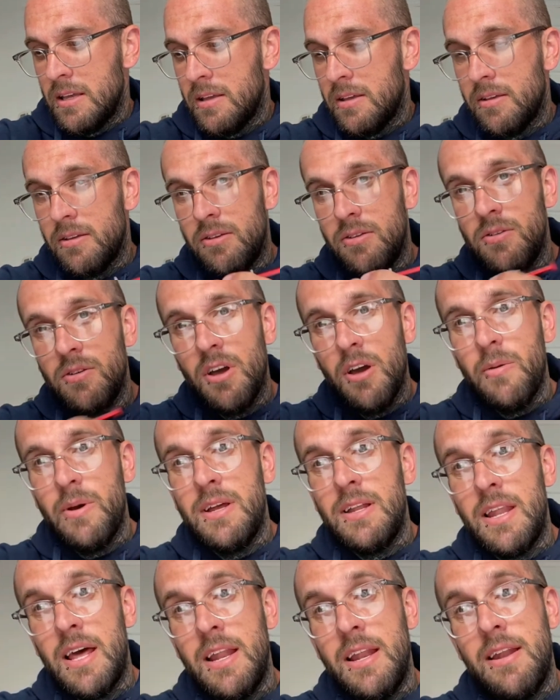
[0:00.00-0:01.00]
You go in
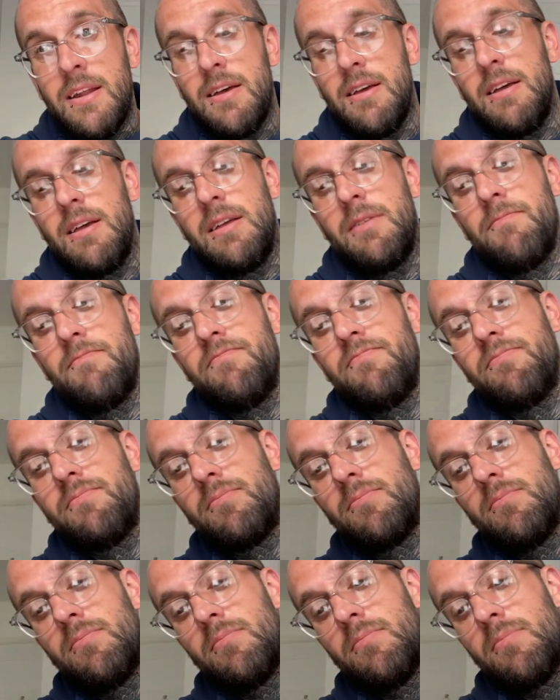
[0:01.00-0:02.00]
and then
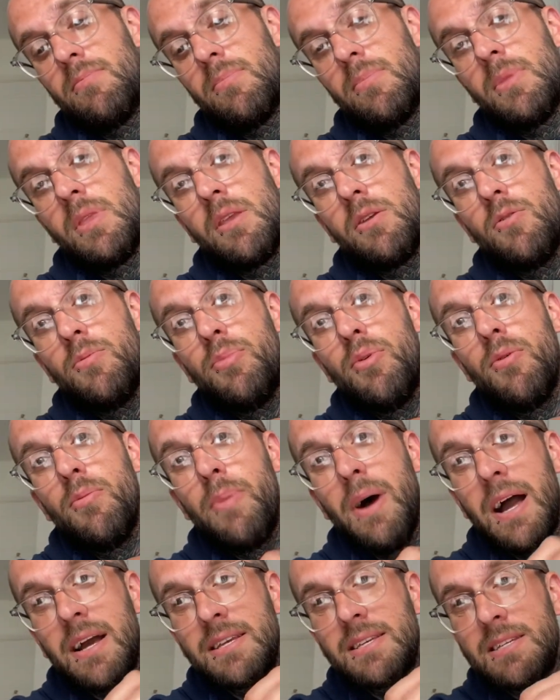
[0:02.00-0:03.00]
you pull
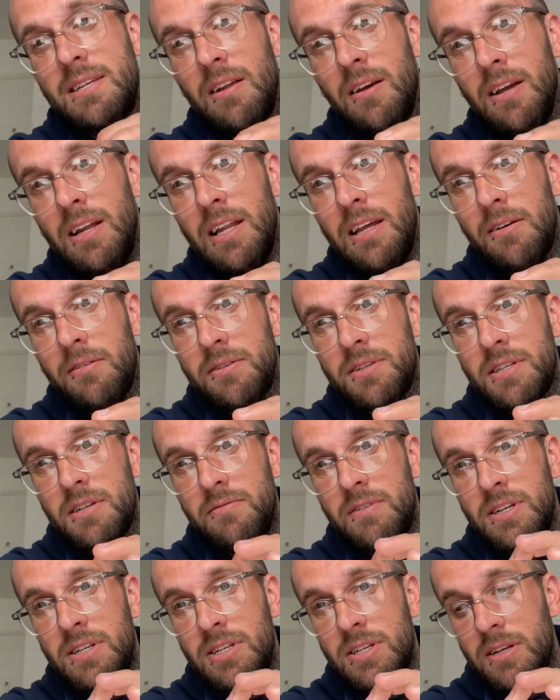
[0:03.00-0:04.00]
back slightly on the
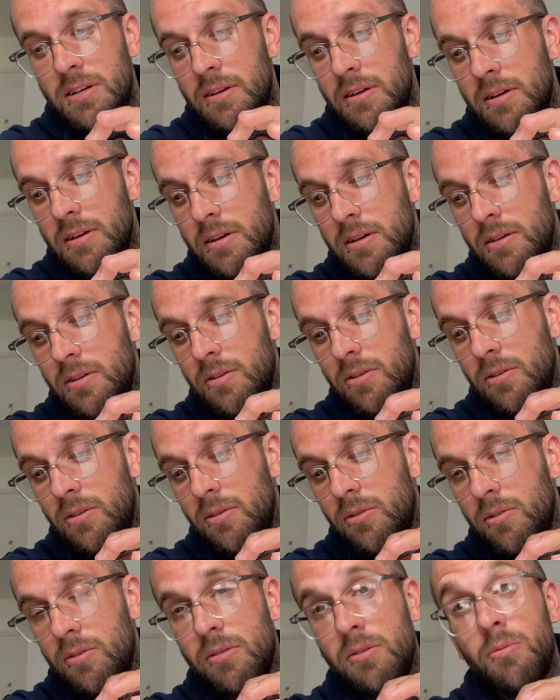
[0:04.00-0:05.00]
syringe,
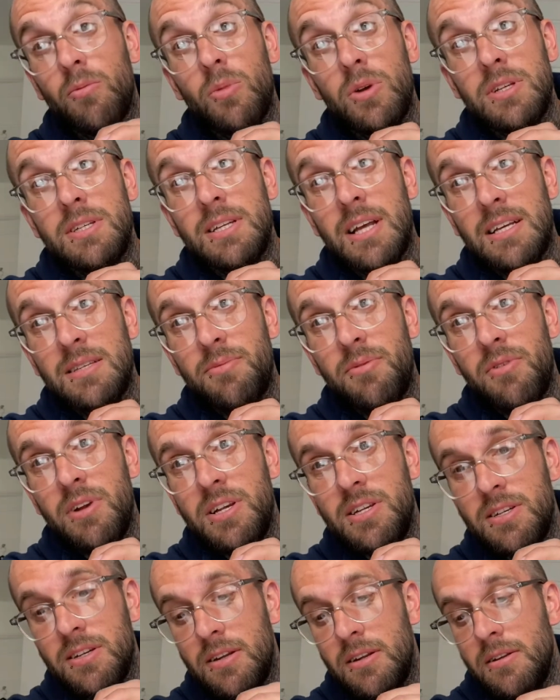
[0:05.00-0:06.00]
which is
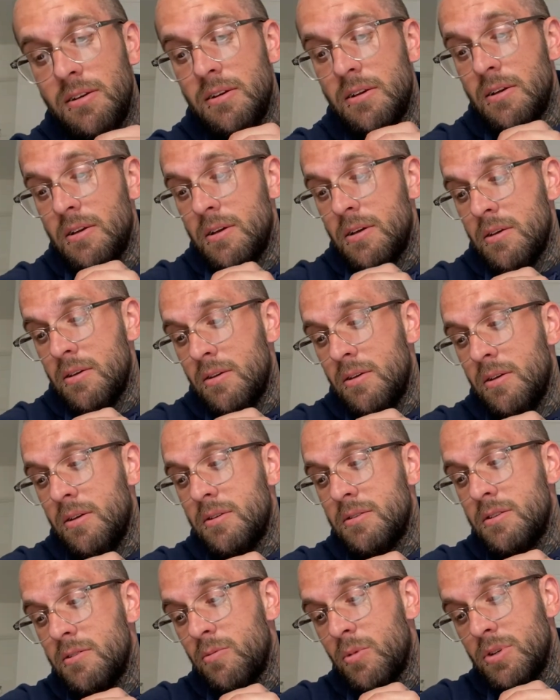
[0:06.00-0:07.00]
aspiration.
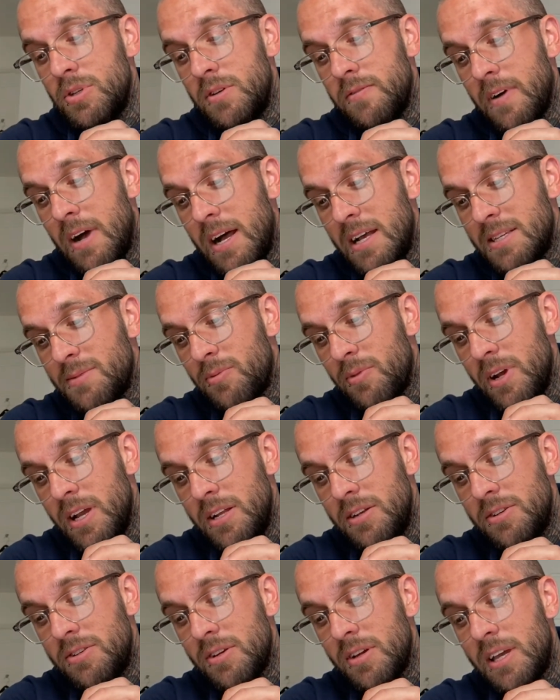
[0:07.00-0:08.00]
So once you've aspirated,
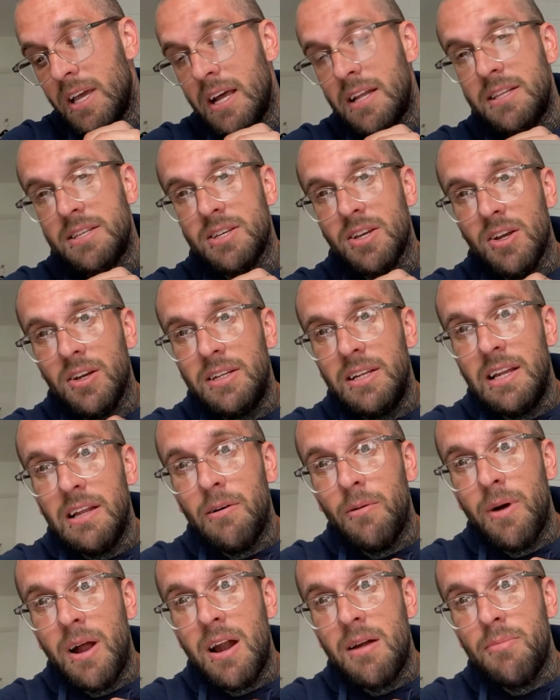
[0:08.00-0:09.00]
you should get a tiny
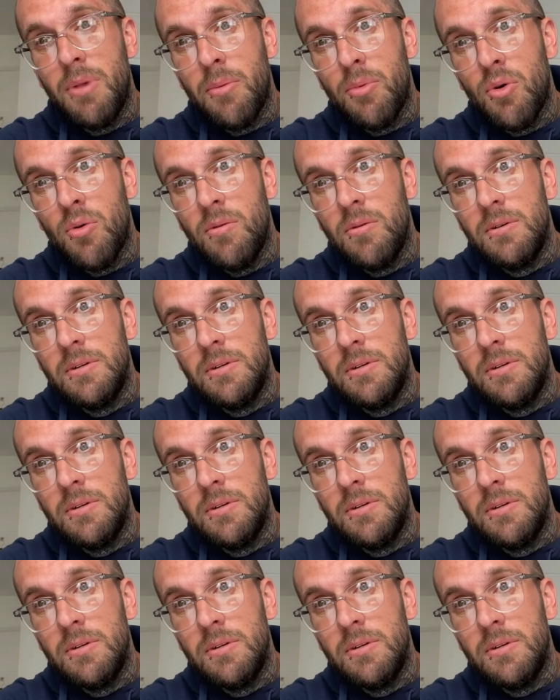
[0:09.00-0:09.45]
little air bubble